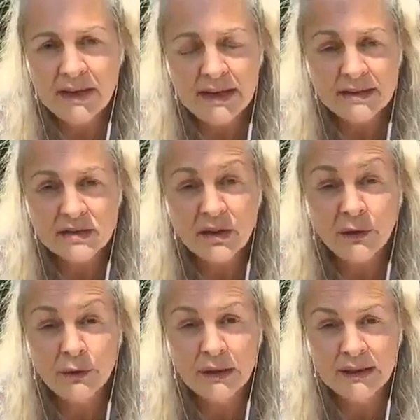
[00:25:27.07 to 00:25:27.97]
and so
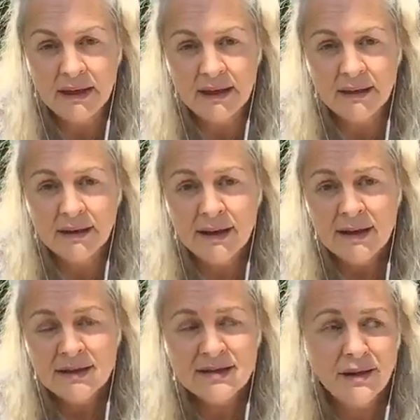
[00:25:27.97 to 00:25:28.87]
quickly.
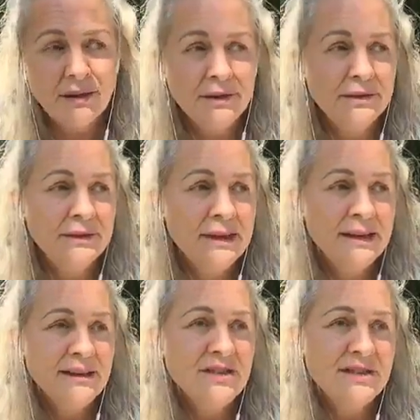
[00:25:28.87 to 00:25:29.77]
So
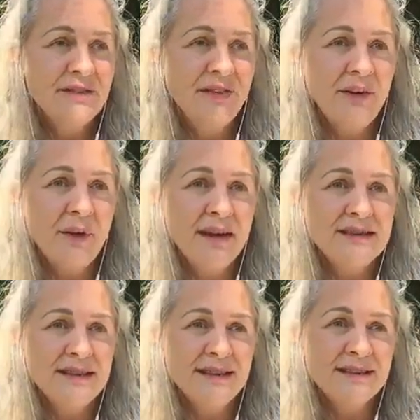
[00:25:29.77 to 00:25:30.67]
just a few
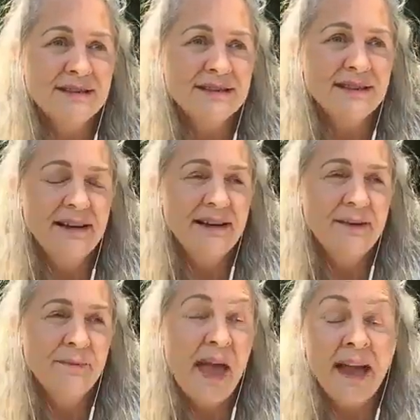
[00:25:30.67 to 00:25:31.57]
ideas.
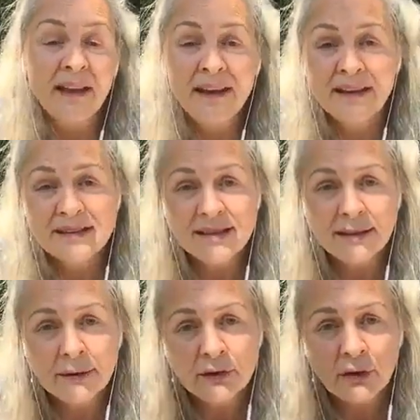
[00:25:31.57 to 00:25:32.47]
Aconite's
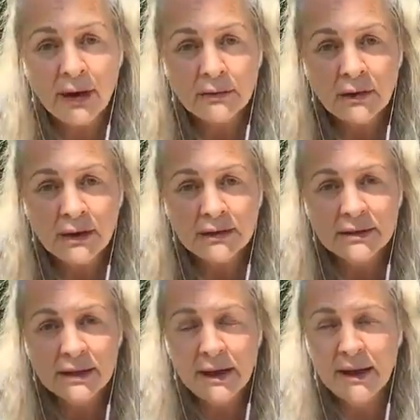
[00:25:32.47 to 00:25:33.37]
another great one.
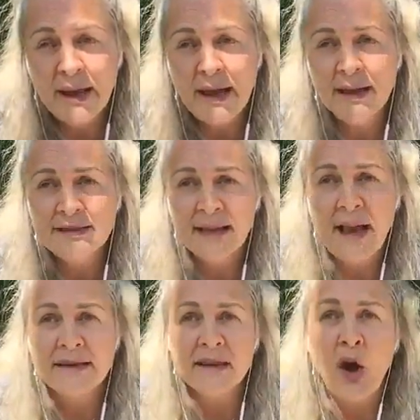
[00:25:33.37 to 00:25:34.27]
As
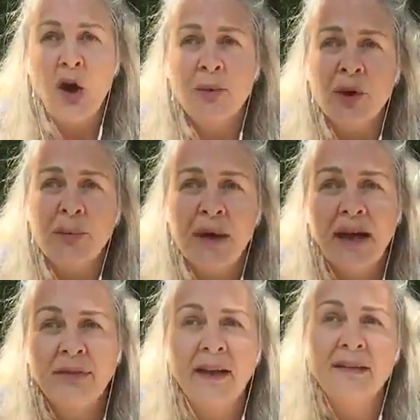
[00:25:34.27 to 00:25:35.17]
a
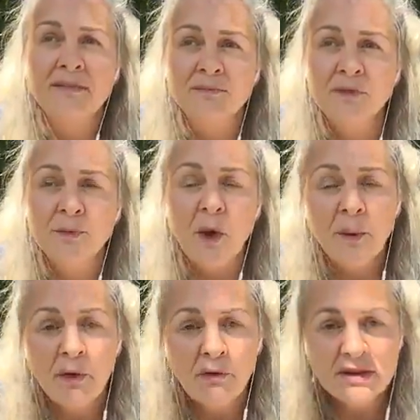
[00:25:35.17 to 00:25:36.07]
homeopath, I spoke
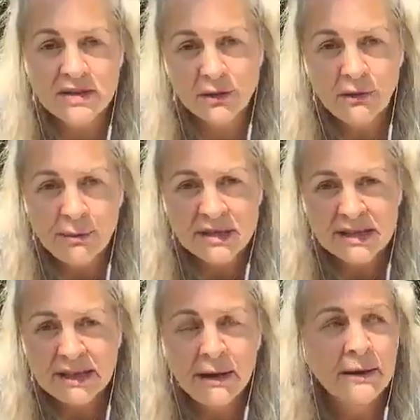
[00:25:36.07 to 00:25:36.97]
about rescue
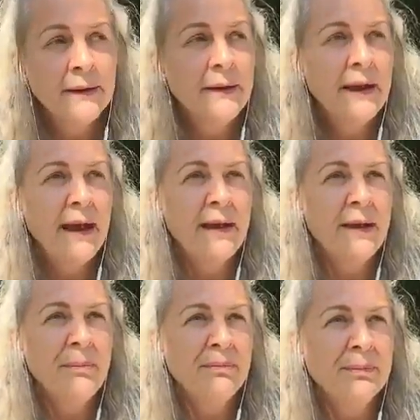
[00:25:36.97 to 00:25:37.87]
remedy,
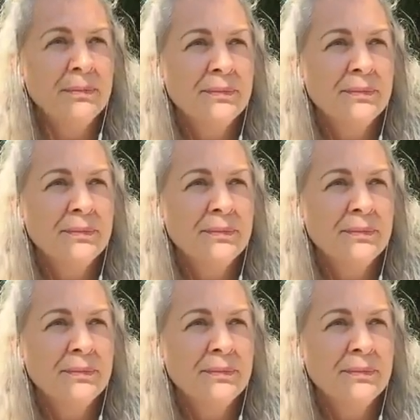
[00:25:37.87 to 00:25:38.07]
and